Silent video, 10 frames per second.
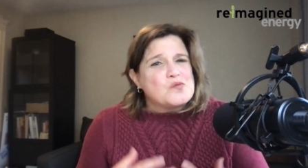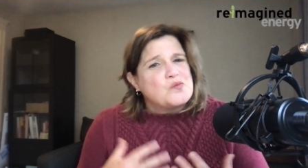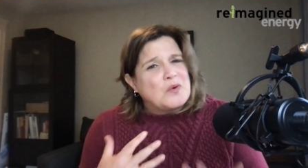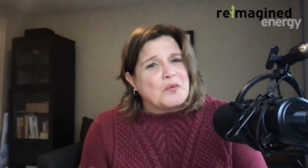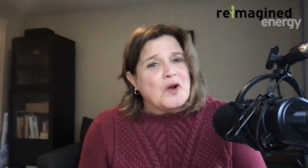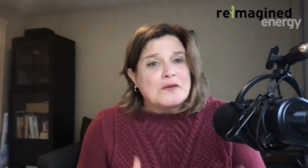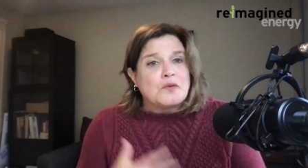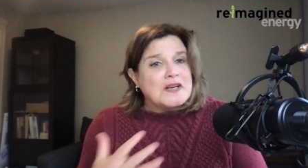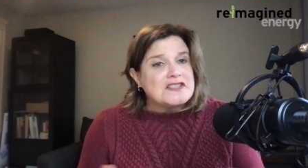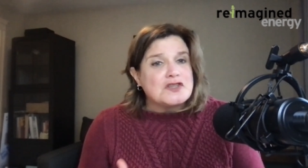but
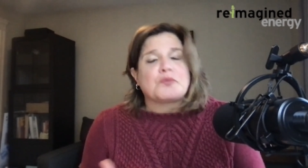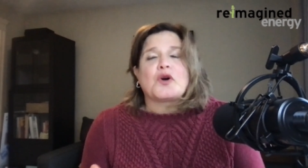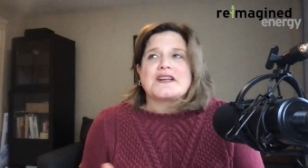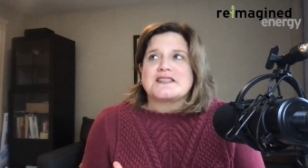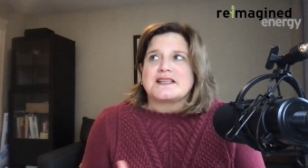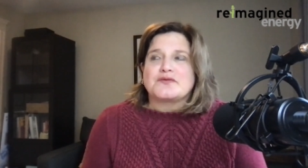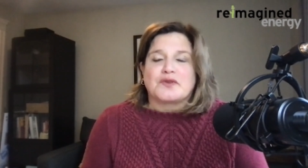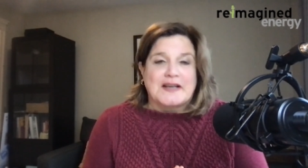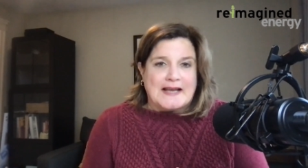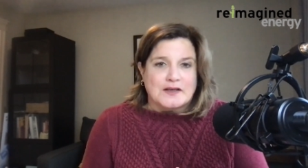what is the process
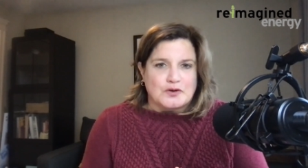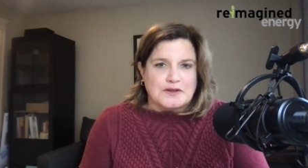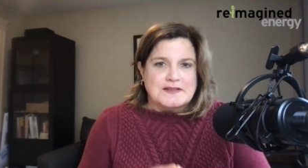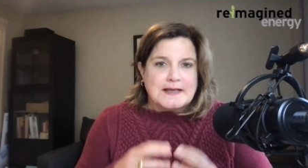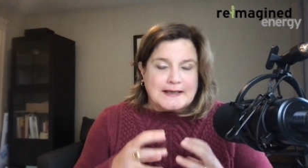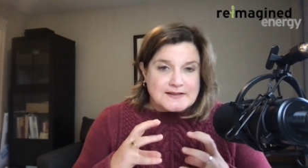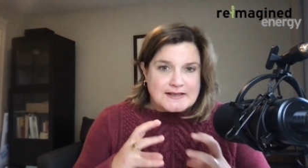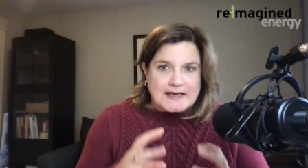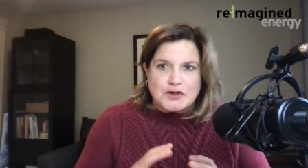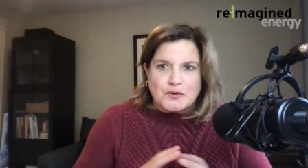for landlords? Like,
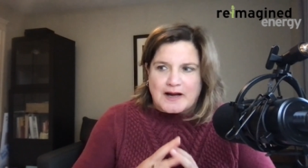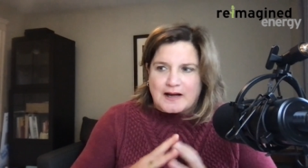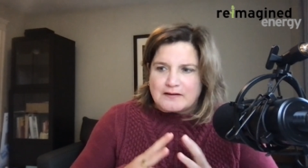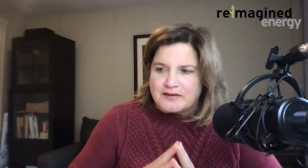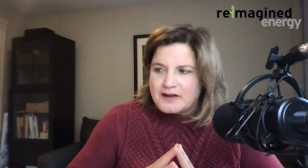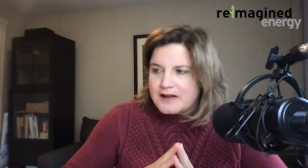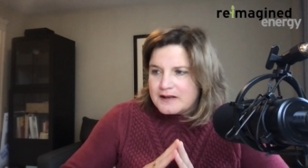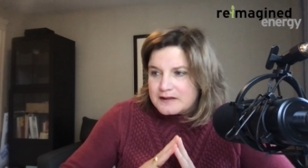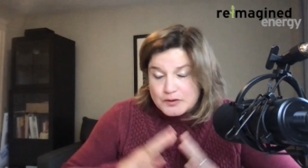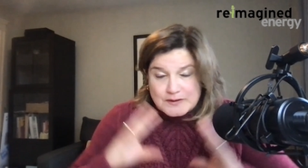say you have,
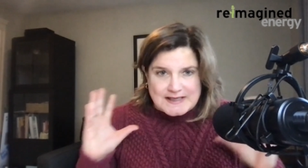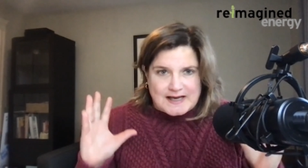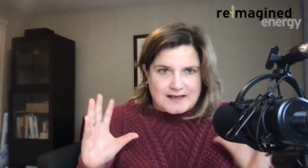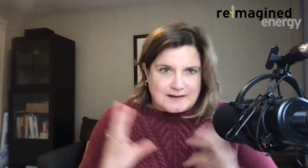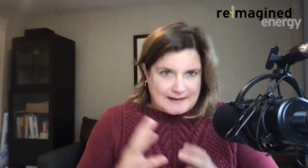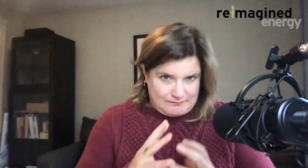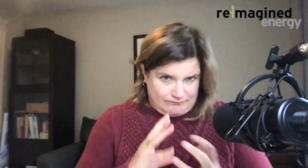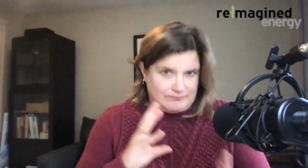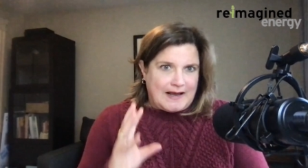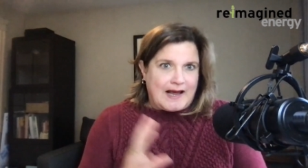a data, like,
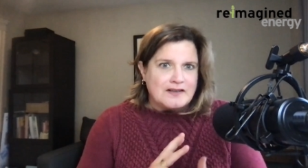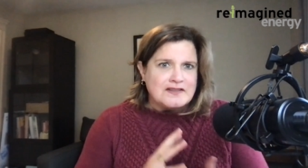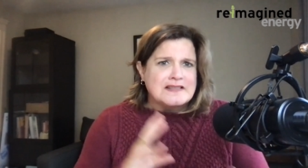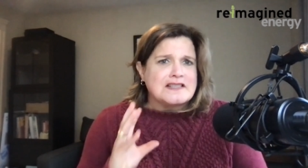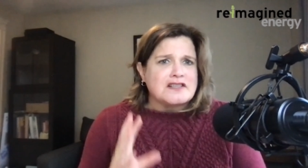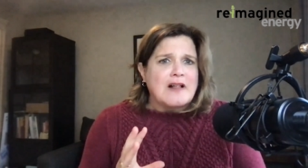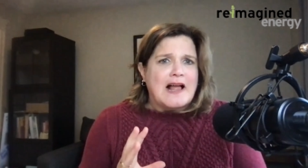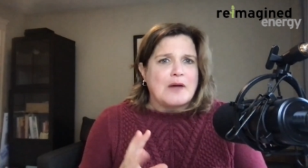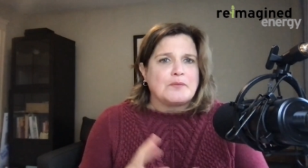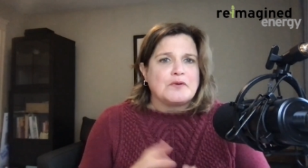how does this all
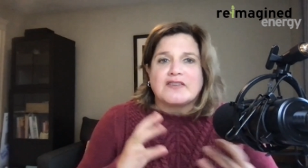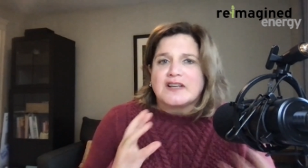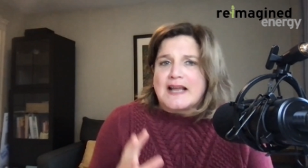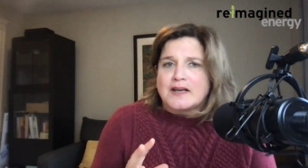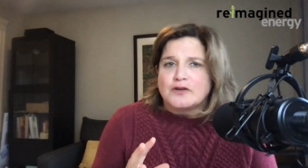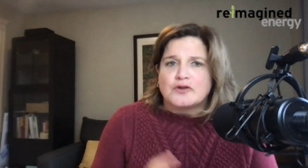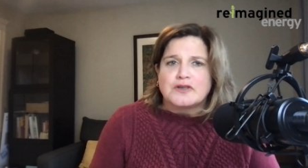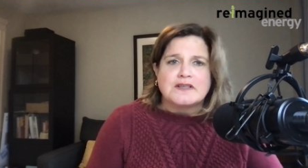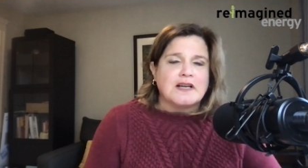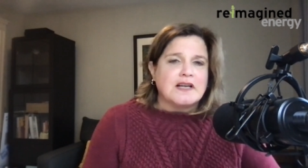happen? You have a
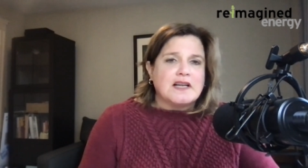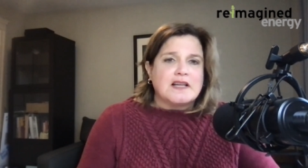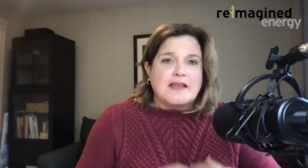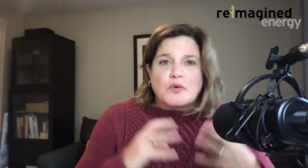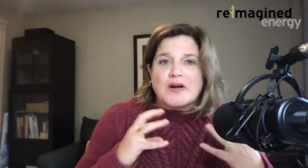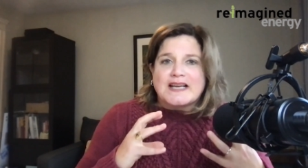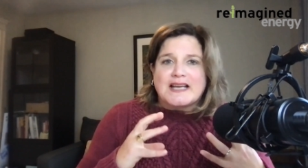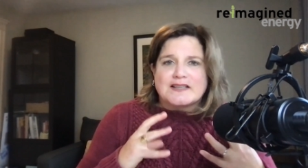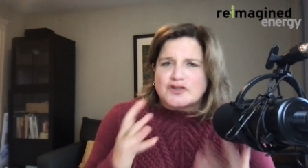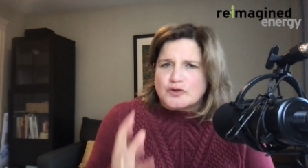landlord, they want to
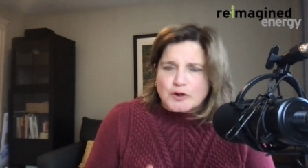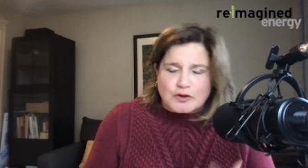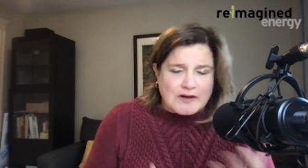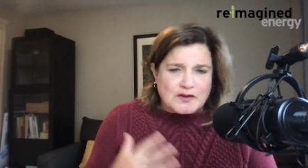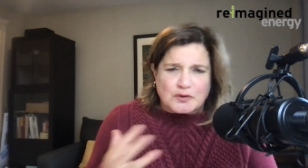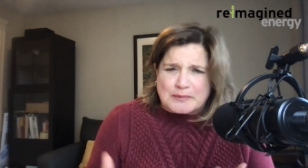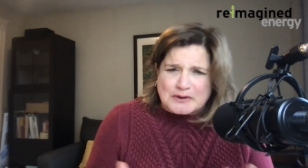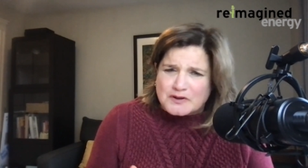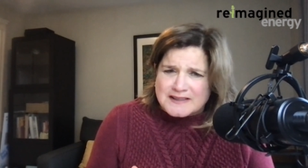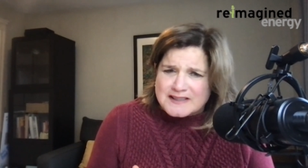get solar on their
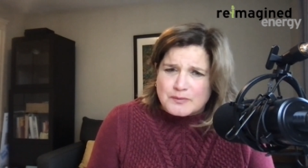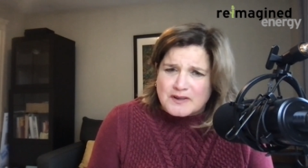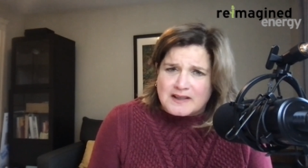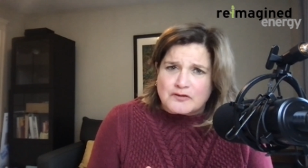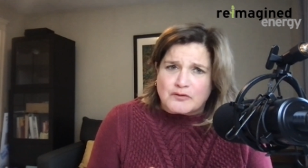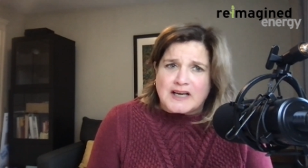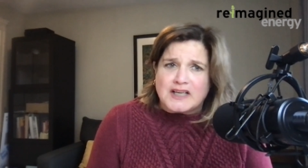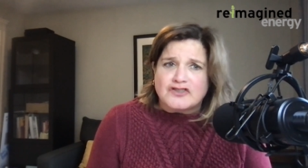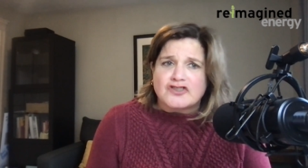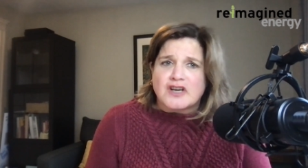buildings within
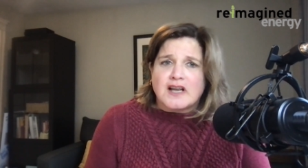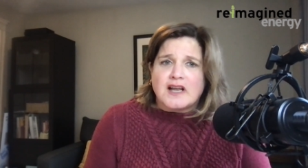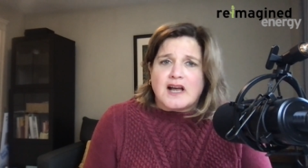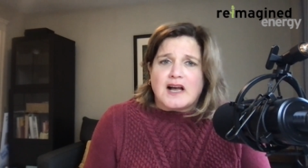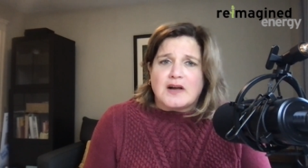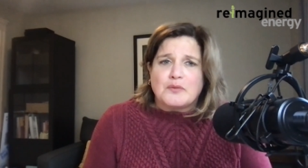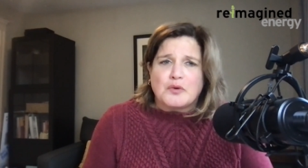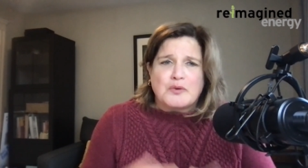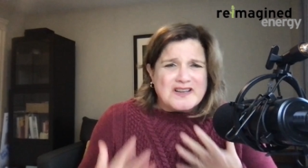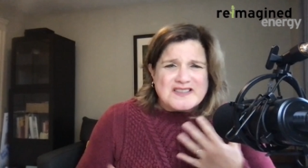range.
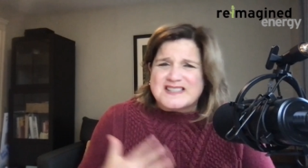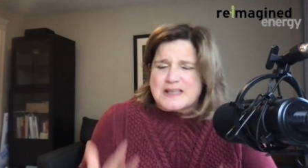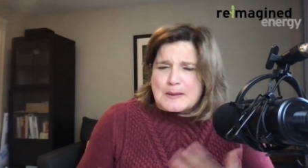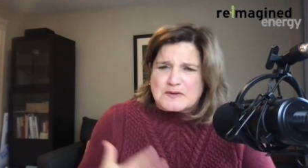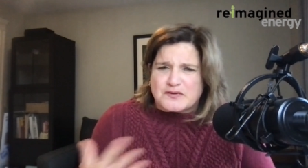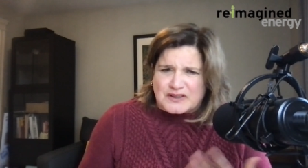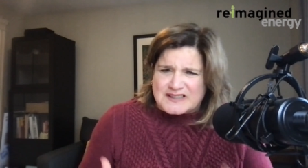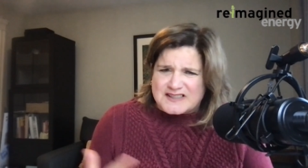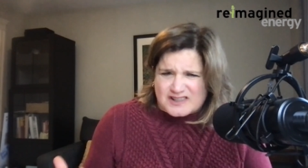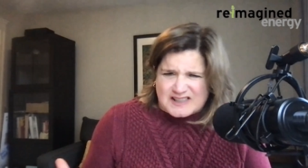What are the steps for
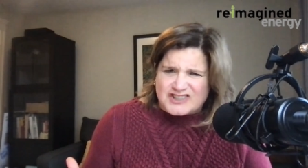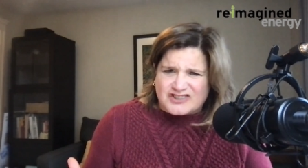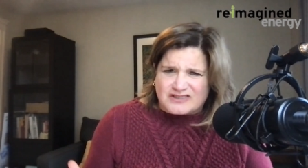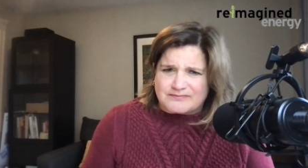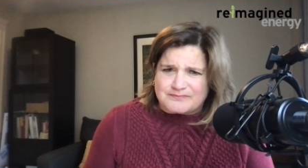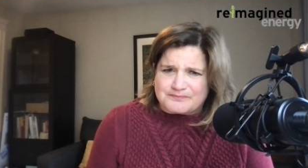installation?